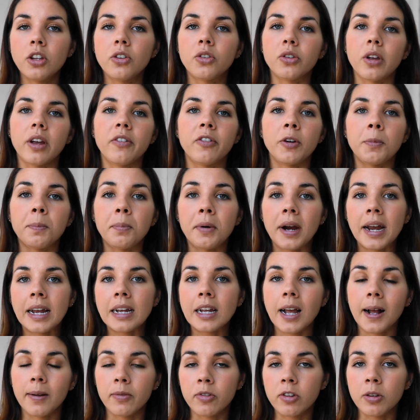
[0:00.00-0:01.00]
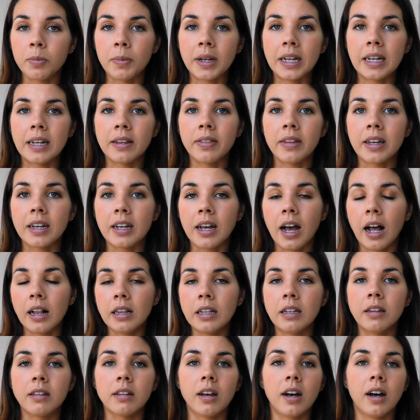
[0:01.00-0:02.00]
So if a brand comes to me and their
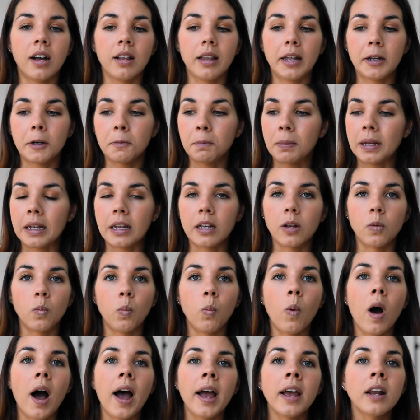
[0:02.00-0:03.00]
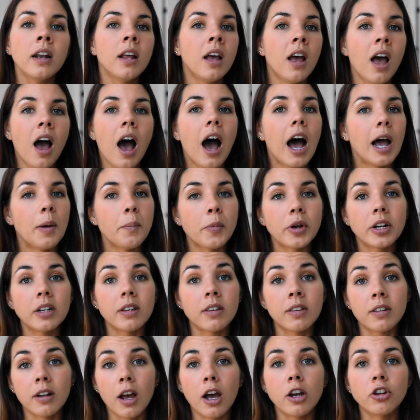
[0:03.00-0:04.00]
colors are like pink and white, I'm
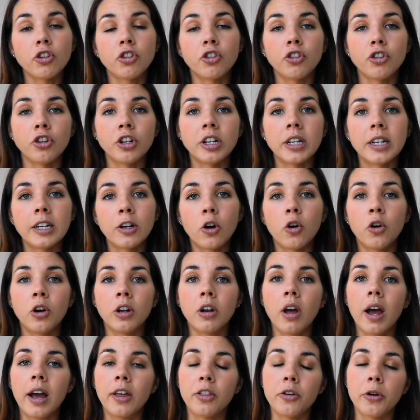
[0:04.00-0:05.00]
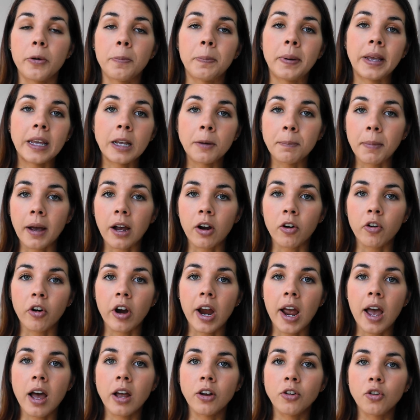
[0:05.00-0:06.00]
gonna start shooting on either a pink
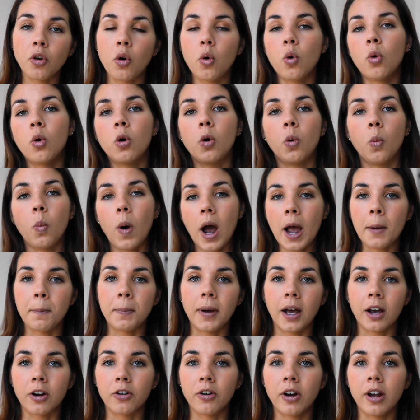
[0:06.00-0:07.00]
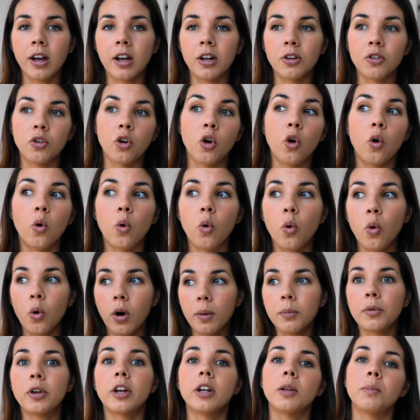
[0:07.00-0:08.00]
background or white background
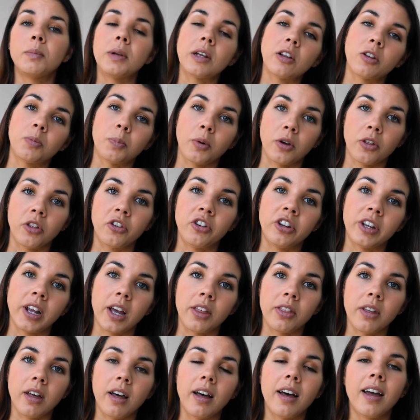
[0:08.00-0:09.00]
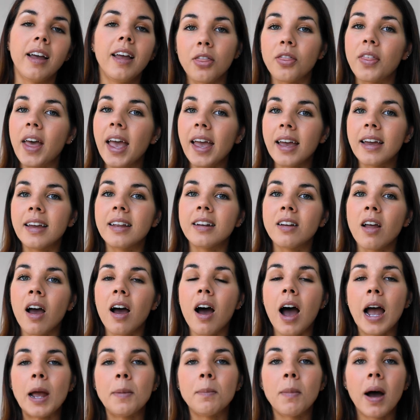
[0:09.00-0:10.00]
or I'm gonna mix both together. Then
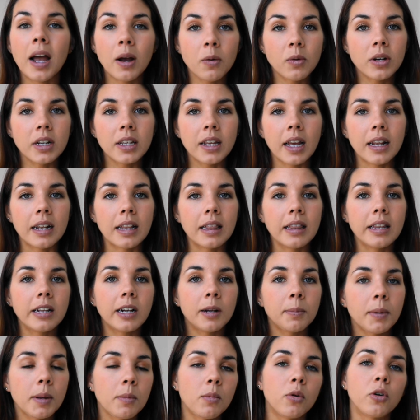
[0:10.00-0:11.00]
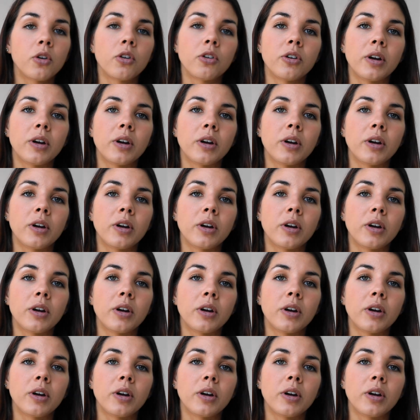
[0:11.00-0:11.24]
I might wanna get a little bit more